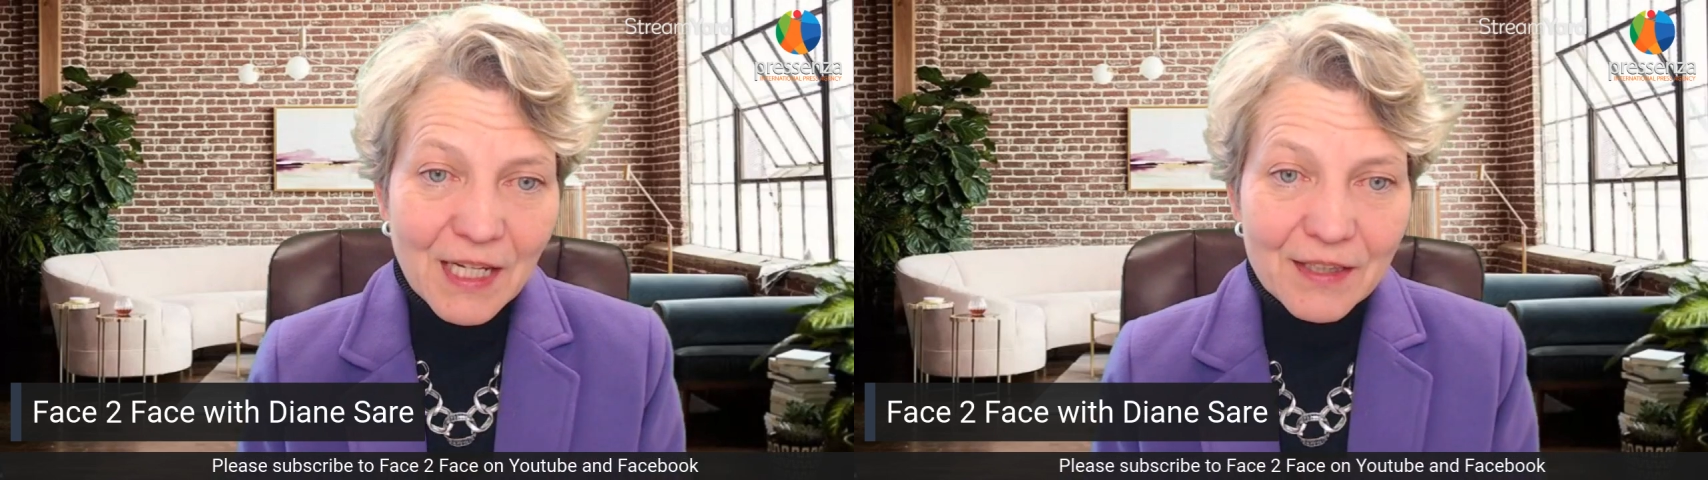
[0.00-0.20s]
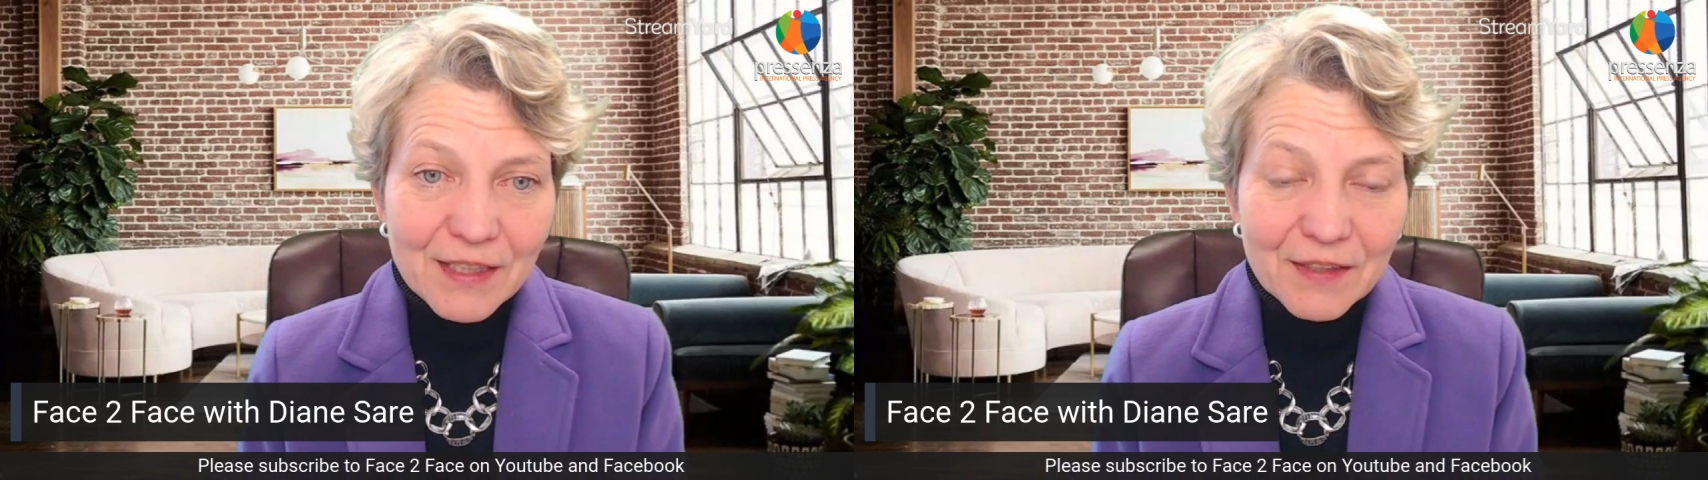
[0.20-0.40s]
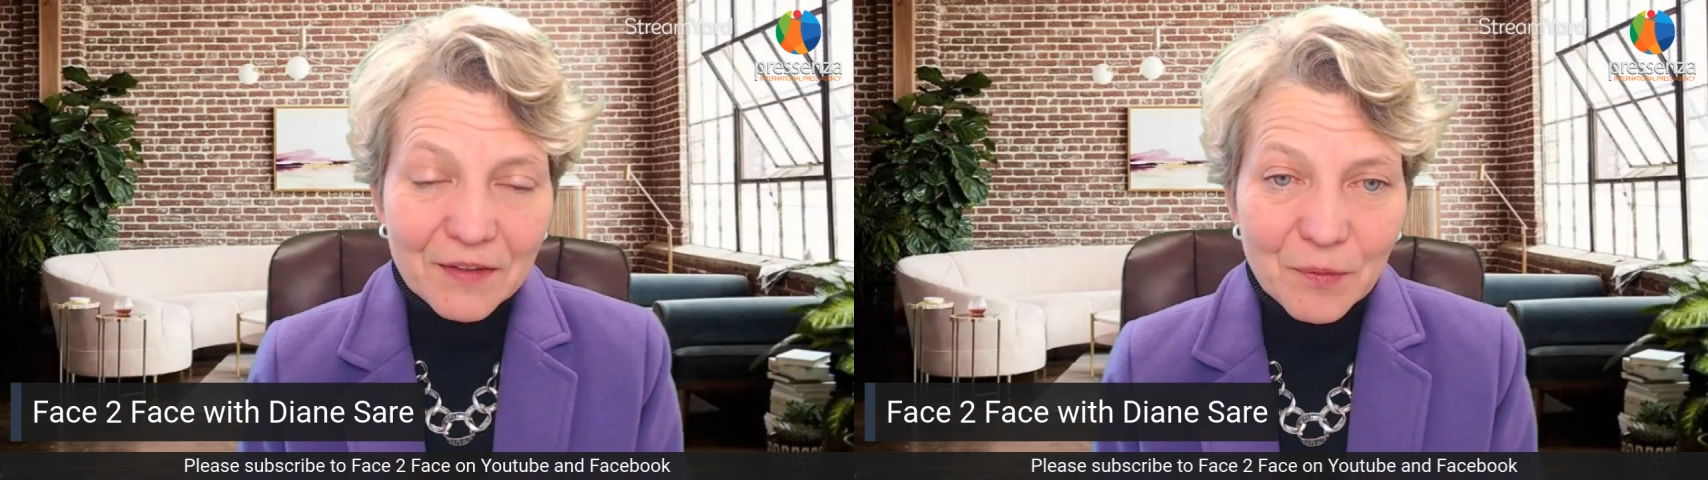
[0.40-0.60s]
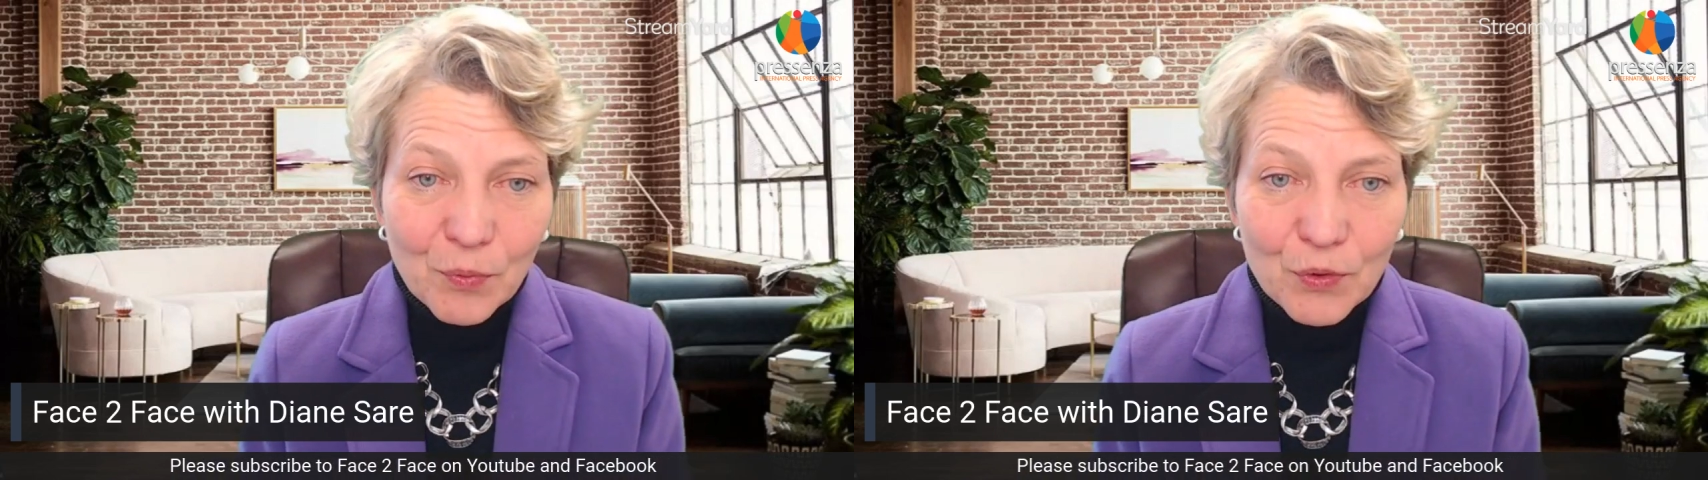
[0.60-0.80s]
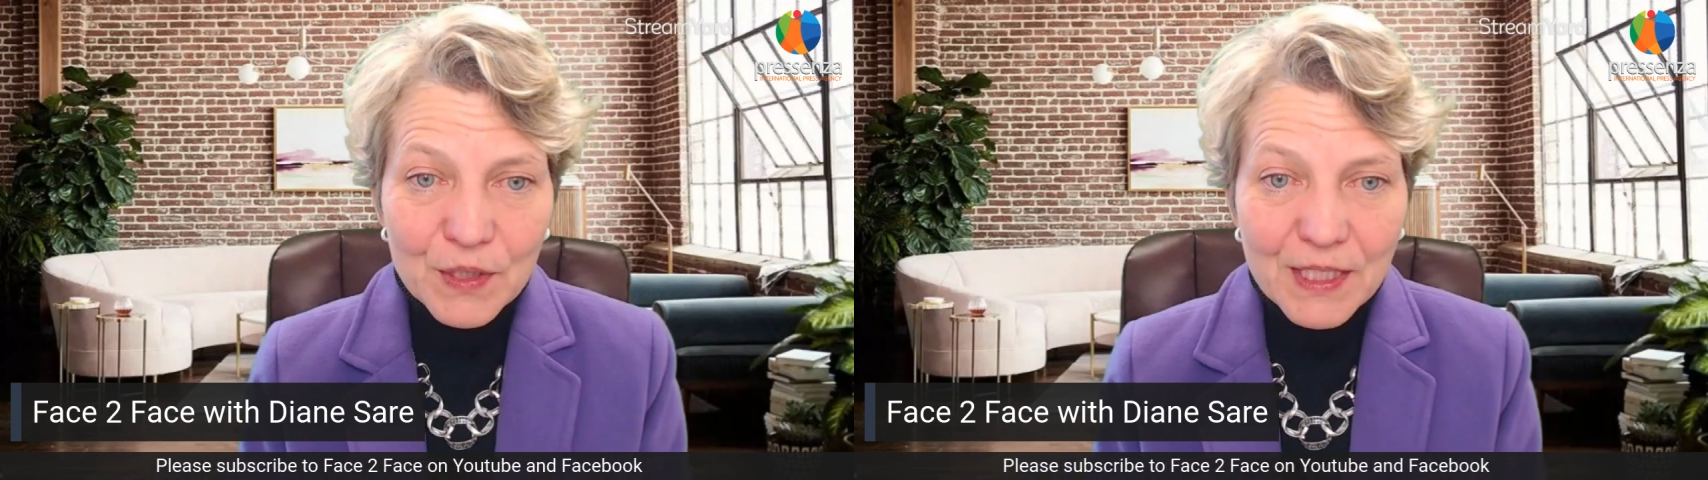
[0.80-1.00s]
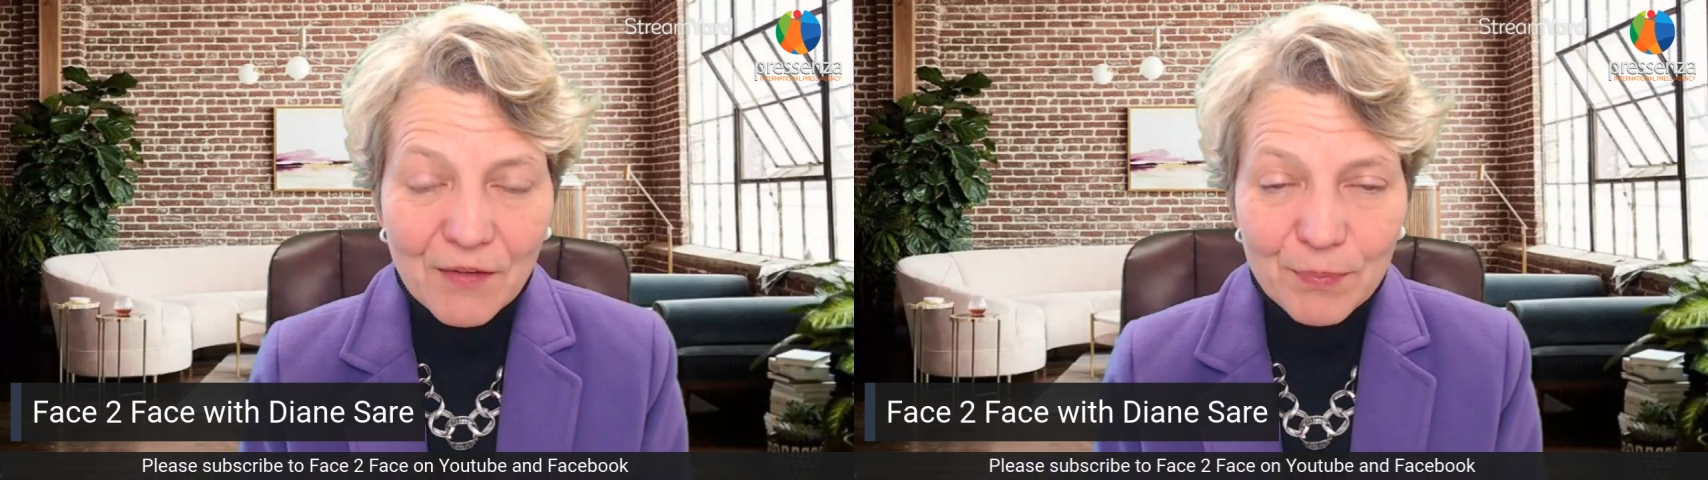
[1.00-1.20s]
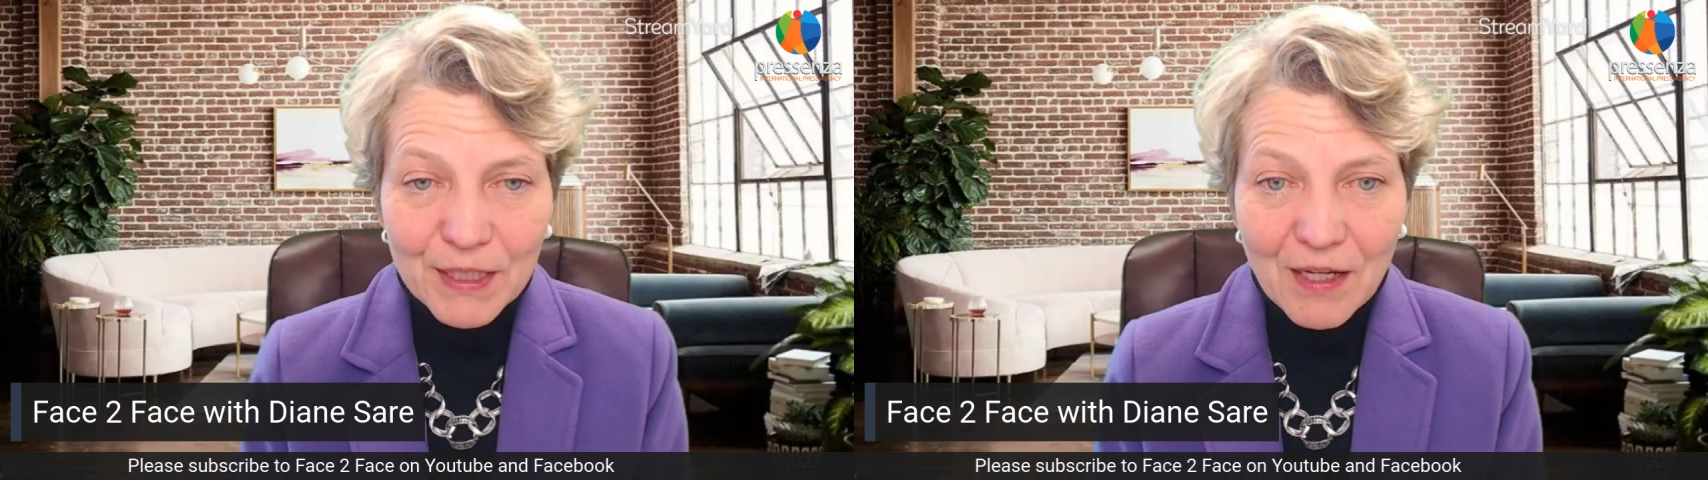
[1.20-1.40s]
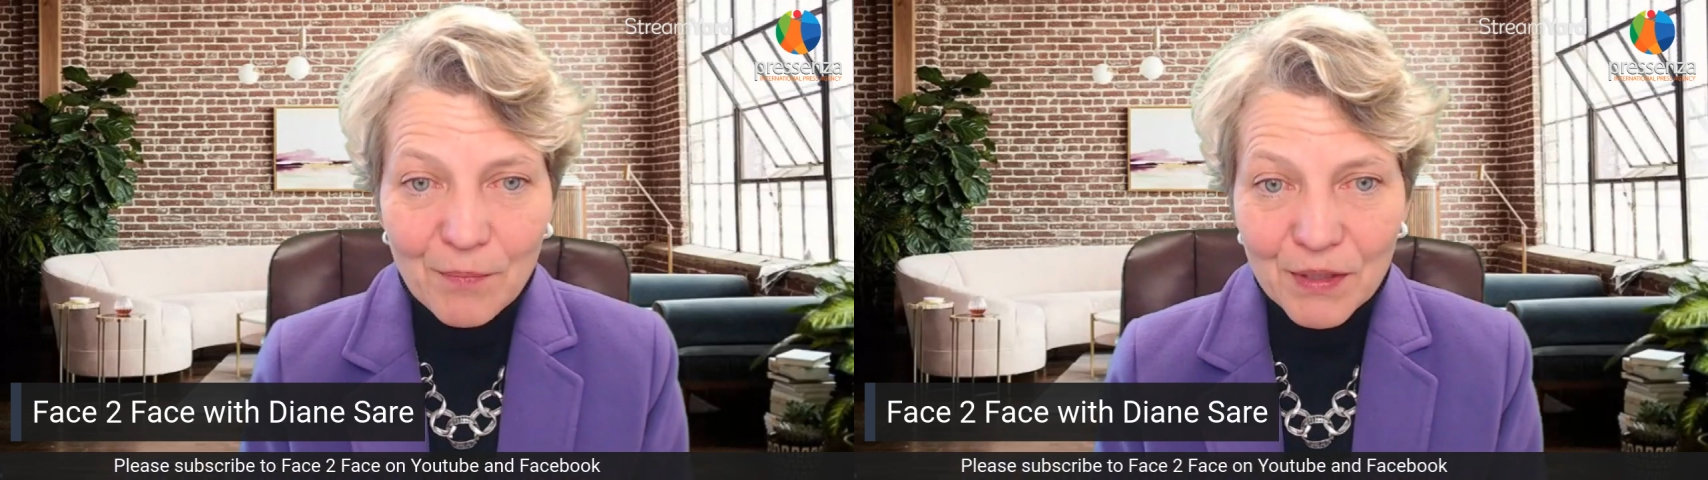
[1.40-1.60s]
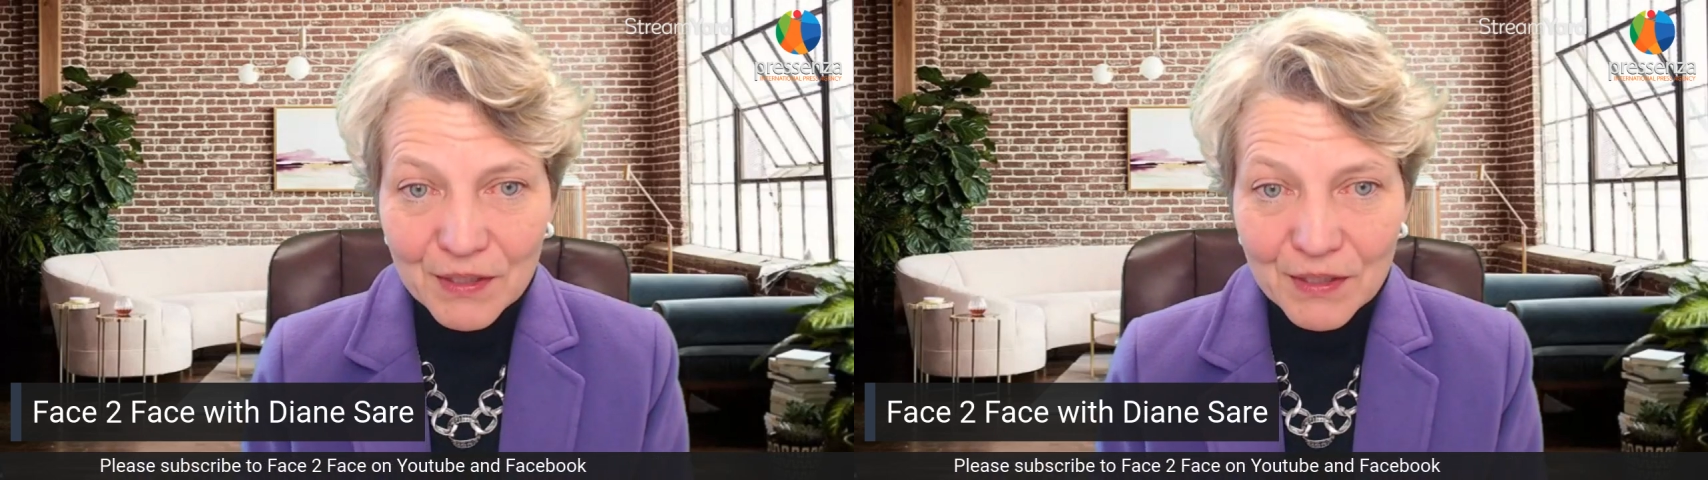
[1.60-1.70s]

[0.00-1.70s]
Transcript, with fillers: and the Liberals have become